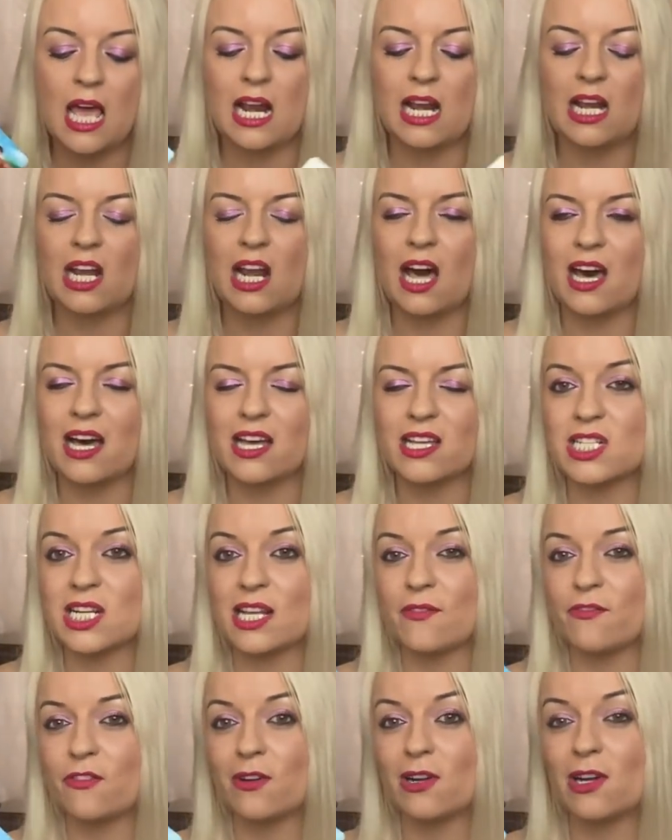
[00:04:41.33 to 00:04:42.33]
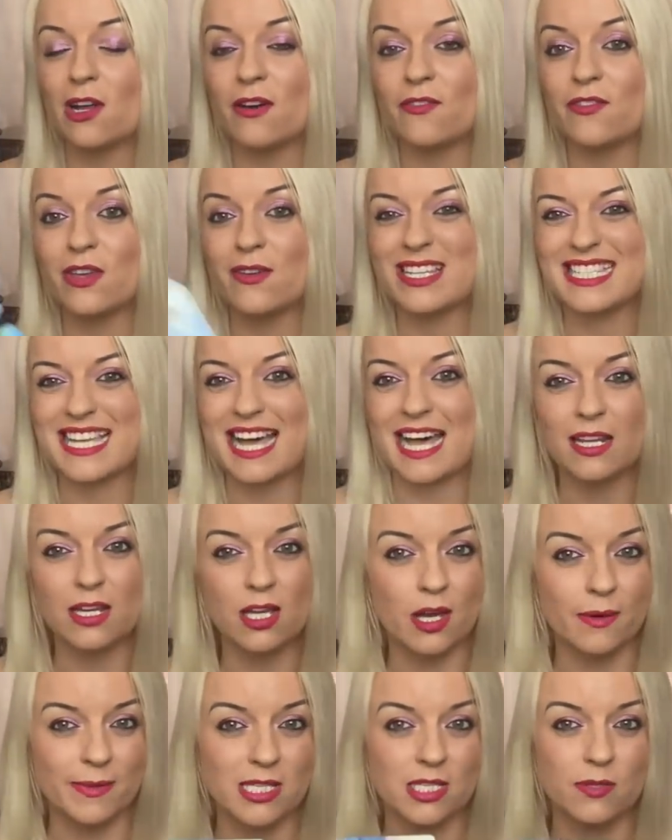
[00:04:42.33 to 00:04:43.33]
Largely for a lot of you, it's kind of
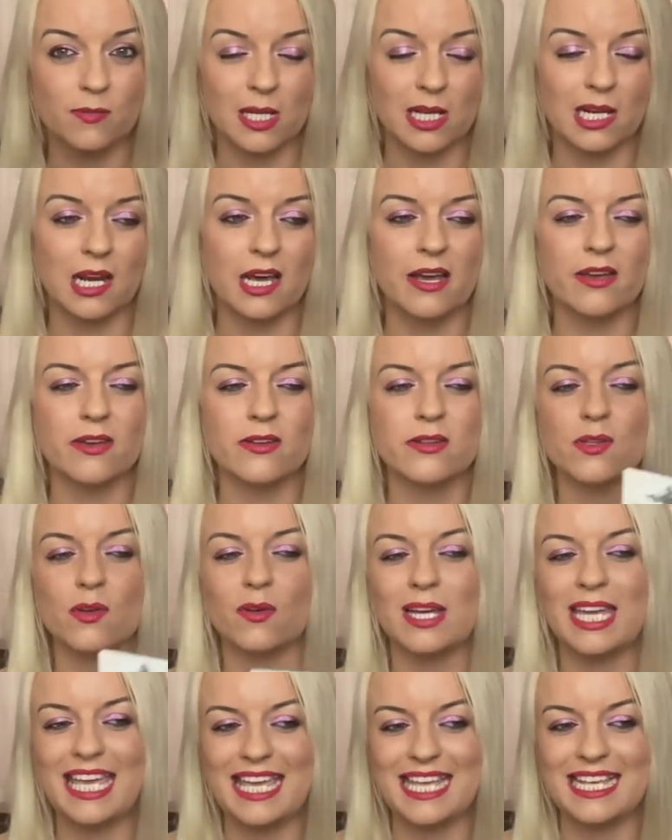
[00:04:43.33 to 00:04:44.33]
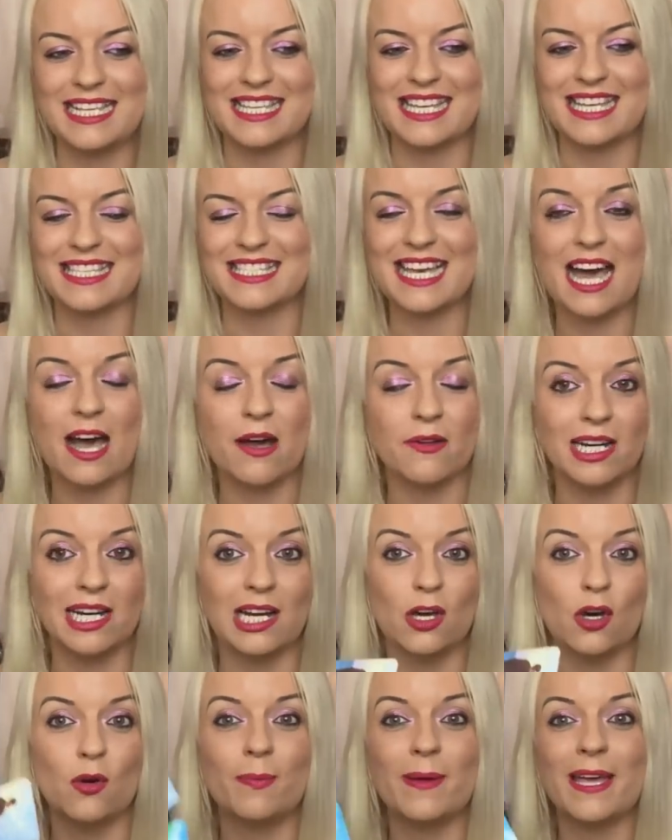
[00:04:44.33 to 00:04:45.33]
coming to a close or easing down a
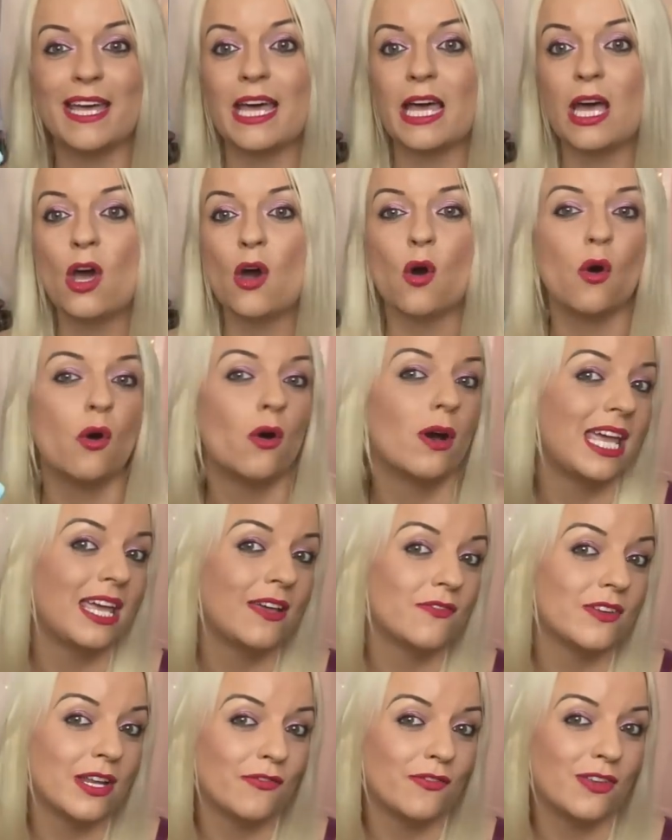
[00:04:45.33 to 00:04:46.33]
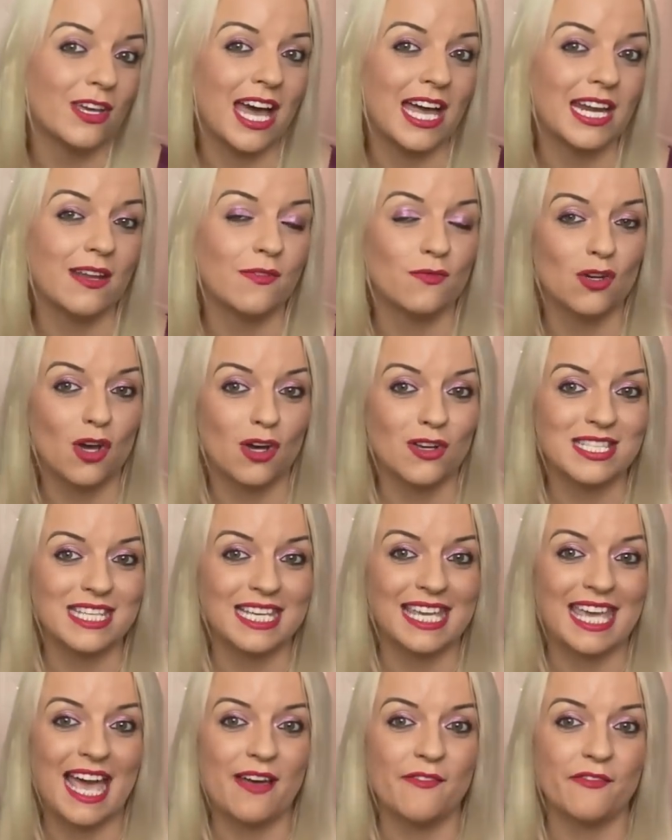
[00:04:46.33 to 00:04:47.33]
little bit, or even if you're kind of not
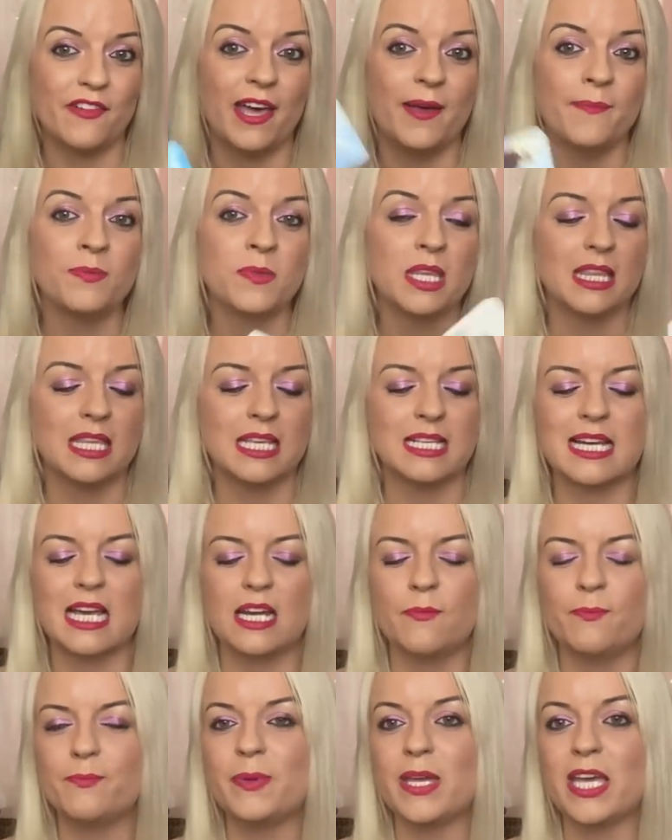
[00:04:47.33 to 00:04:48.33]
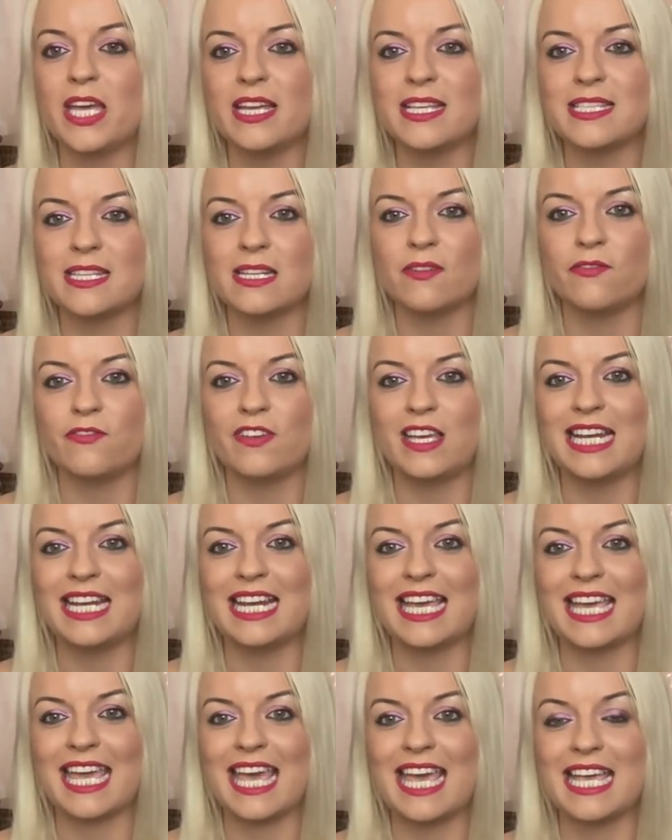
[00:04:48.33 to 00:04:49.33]
together, this kind of burden
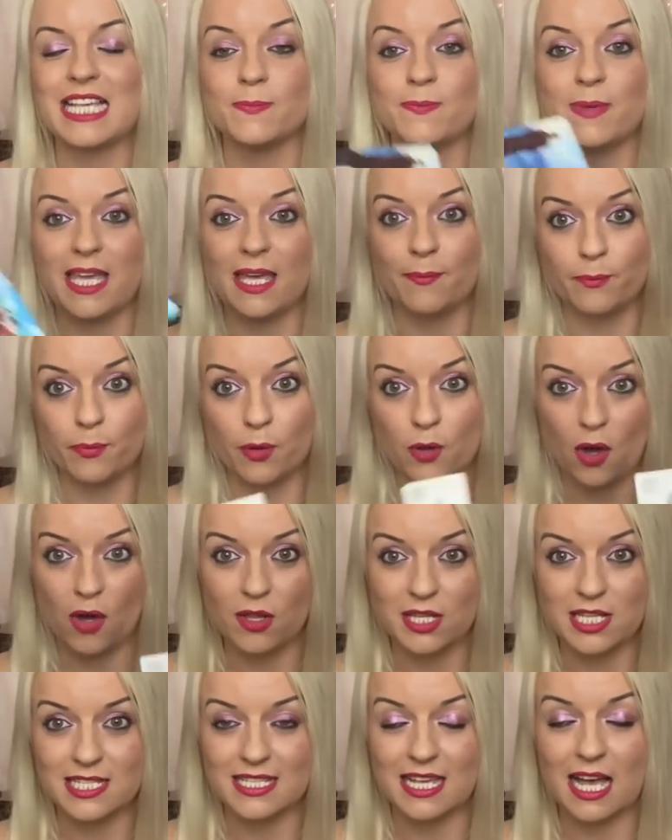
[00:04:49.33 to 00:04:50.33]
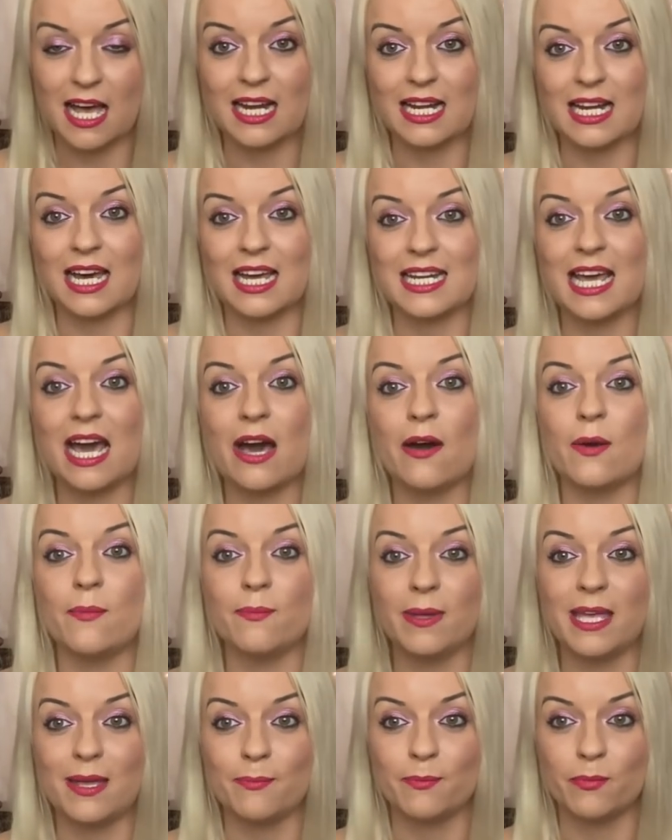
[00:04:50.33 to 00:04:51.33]
feeling is being put on the sideline now
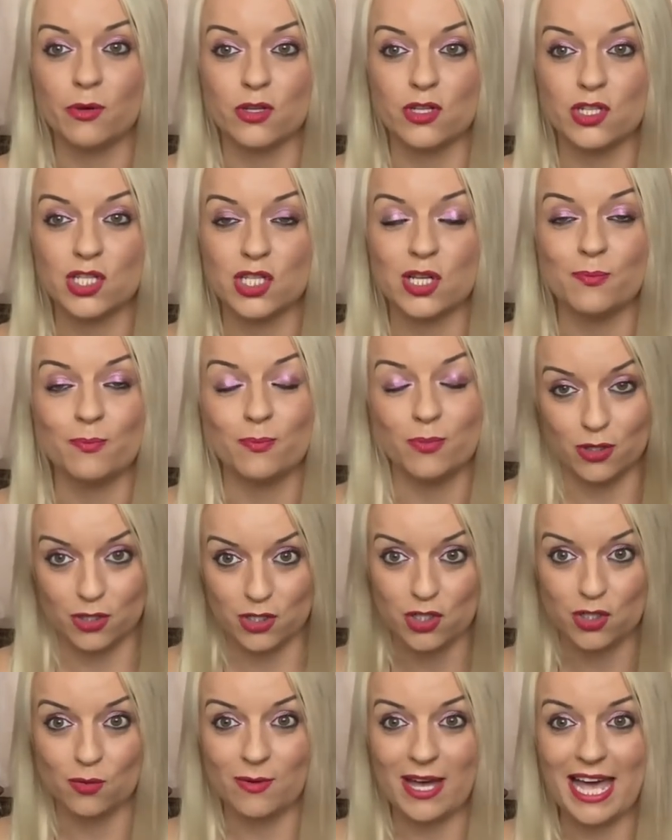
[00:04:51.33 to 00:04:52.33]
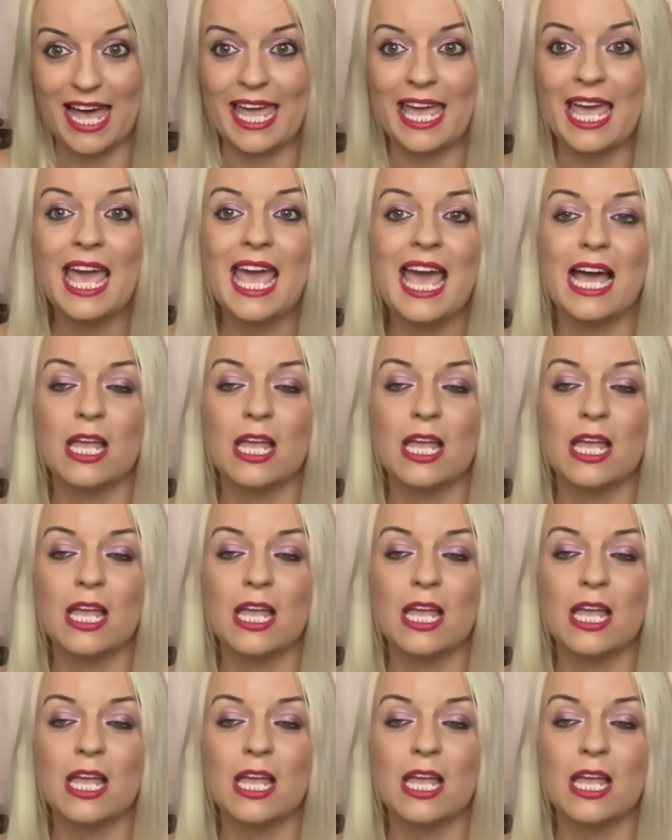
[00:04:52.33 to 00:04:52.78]
and being pushed pushed away.